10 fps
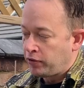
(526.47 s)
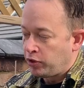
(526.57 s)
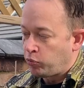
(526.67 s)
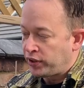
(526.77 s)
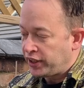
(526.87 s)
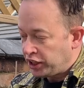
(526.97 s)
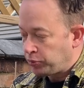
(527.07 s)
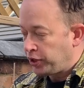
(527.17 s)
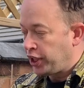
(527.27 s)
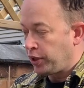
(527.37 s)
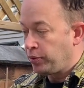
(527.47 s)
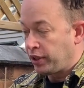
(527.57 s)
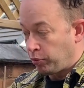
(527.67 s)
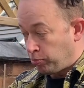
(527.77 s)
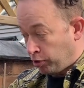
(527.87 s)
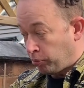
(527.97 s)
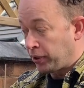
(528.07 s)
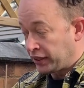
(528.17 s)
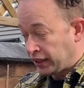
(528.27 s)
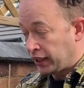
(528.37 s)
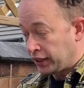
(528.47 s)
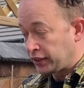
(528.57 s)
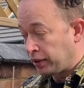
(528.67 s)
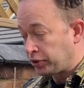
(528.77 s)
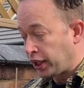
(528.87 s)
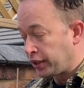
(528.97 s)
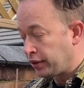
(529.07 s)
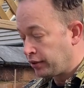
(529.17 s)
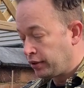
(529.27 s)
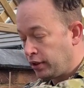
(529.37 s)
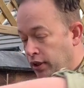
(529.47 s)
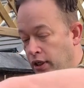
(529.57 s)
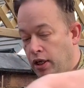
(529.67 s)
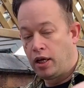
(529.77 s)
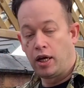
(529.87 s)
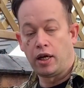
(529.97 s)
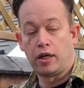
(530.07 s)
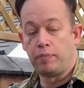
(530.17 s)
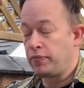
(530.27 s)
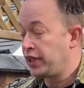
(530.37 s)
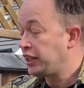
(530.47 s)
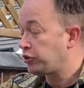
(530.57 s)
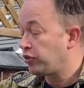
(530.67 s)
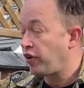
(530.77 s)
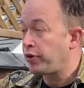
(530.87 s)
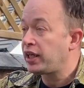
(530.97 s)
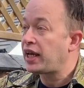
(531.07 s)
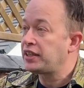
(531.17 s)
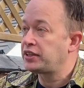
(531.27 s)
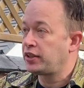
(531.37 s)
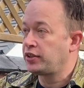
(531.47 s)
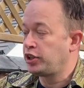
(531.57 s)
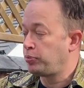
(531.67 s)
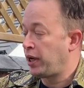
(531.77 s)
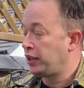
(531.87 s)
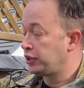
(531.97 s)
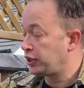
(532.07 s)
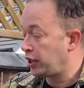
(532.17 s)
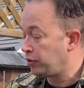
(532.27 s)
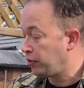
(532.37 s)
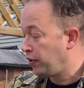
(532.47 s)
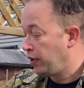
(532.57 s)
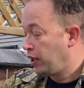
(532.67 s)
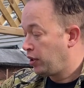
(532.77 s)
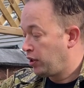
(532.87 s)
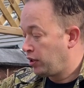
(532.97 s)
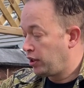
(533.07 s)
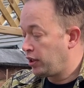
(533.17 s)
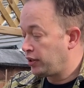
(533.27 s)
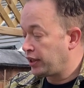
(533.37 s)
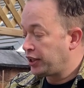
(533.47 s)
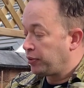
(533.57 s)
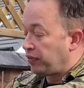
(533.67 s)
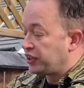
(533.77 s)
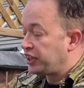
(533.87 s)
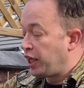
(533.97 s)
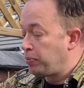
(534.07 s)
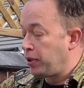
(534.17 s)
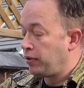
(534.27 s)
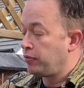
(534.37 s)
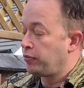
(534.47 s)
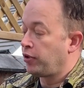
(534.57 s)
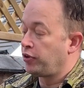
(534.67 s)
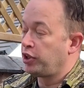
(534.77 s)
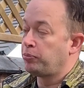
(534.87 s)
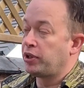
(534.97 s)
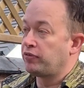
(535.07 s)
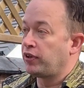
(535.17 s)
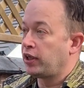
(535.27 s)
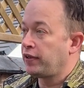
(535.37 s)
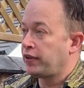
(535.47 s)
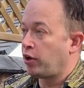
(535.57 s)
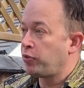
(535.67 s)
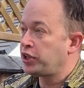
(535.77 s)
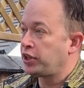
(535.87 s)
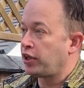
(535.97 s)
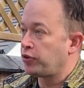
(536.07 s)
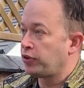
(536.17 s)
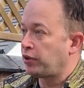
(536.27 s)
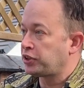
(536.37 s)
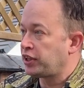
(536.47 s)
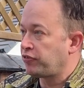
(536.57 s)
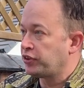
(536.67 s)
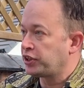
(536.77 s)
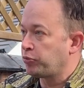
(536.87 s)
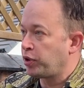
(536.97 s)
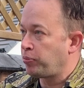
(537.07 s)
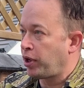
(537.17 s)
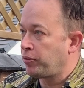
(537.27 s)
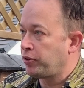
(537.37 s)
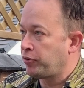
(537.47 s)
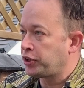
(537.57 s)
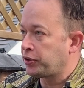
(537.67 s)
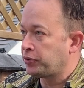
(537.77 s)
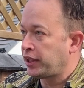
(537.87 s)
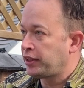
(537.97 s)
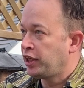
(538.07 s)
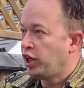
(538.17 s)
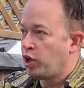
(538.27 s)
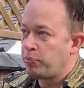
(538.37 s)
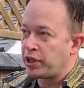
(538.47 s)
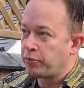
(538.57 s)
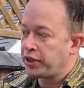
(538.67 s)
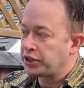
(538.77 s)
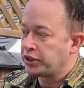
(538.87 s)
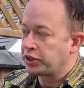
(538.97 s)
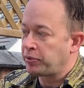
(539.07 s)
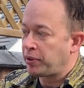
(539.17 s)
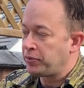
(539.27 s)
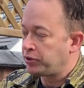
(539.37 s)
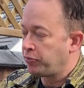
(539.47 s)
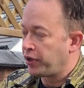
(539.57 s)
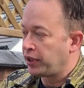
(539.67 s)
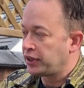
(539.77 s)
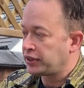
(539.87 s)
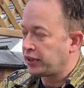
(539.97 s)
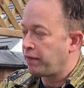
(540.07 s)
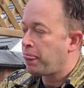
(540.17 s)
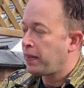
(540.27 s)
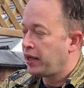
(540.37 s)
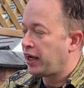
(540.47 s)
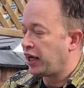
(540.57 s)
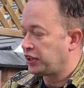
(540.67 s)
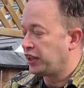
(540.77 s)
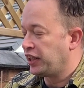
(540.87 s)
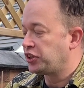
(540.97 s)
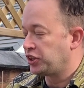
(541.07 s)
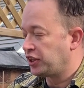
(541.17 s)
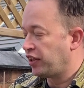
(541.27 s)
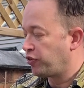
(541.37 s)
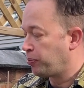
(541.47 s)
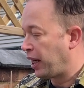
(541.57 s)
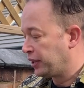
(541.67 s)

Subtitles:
When these were new, they were probably exactly the same shade. These are a very late third pattern, so they do have a zip rather than a button fly. Now, originally I thought that was a difference in Repro and original. Then a bit of research made me realise that actually it's just a different pattern